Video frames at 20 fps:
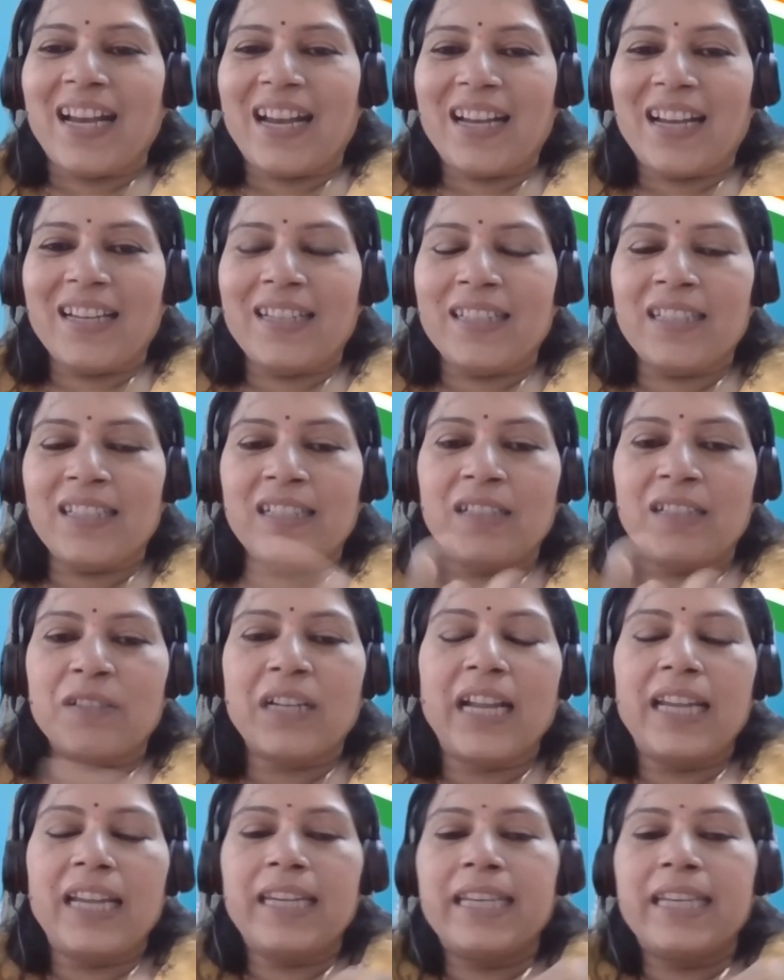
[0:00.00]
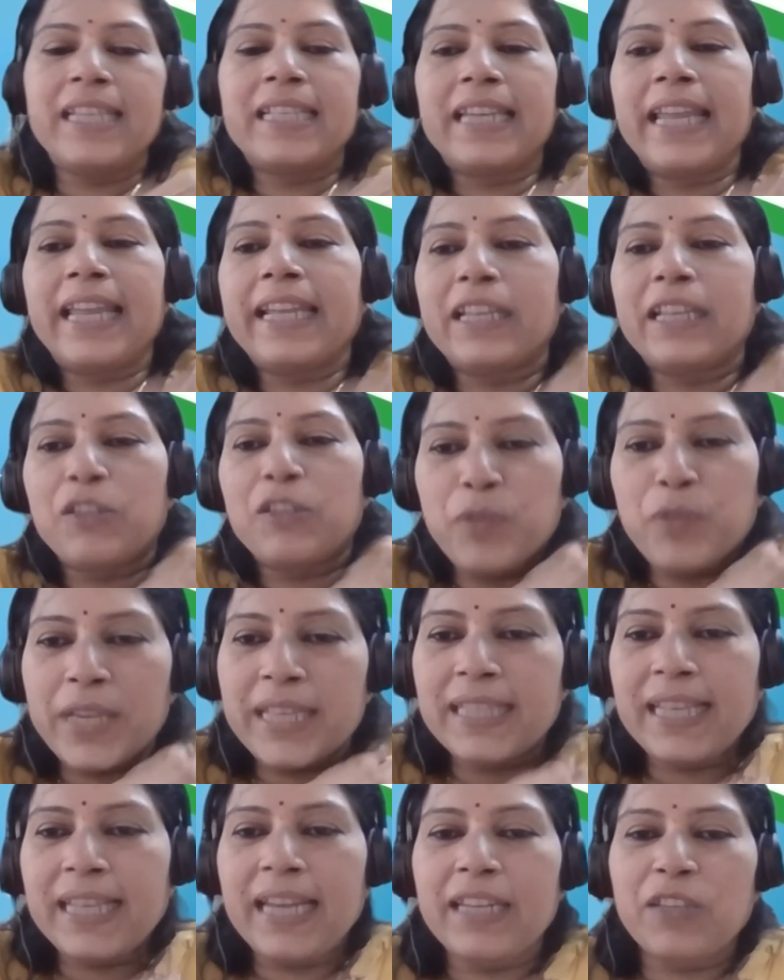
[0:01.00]
And countries like
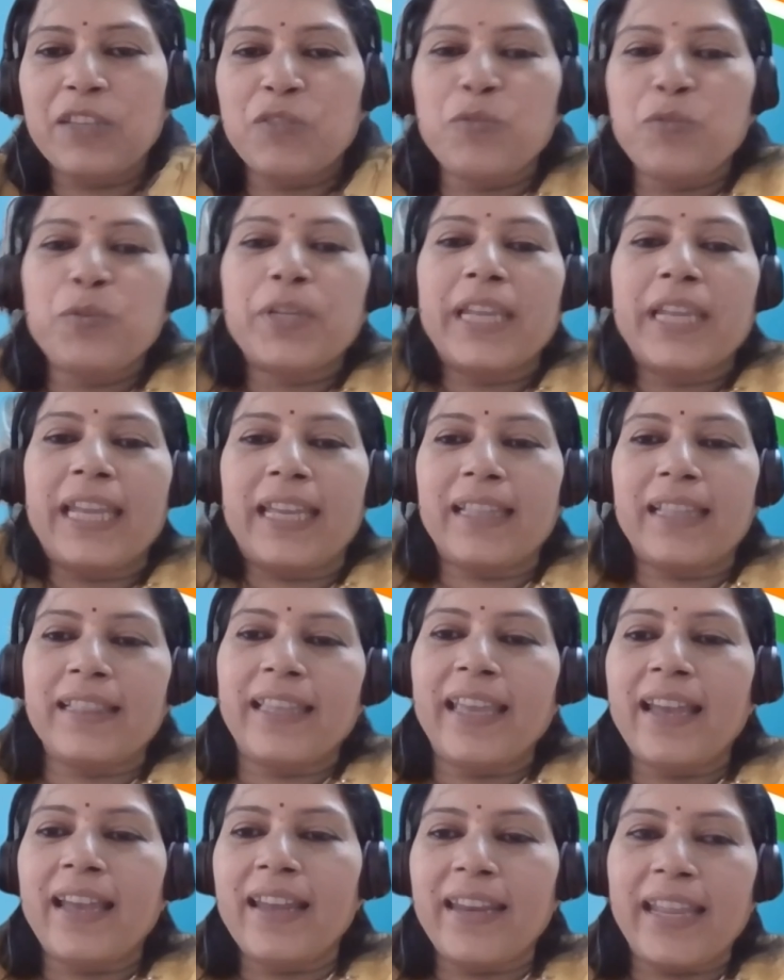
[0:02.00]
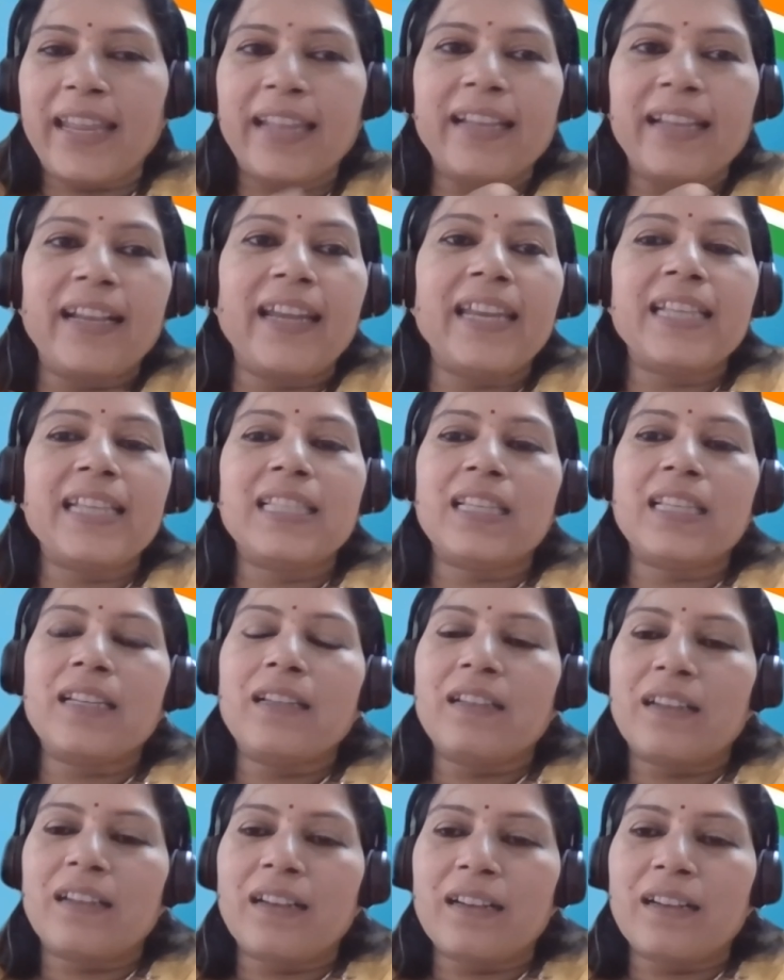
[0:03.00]
US and UK, they are encouraging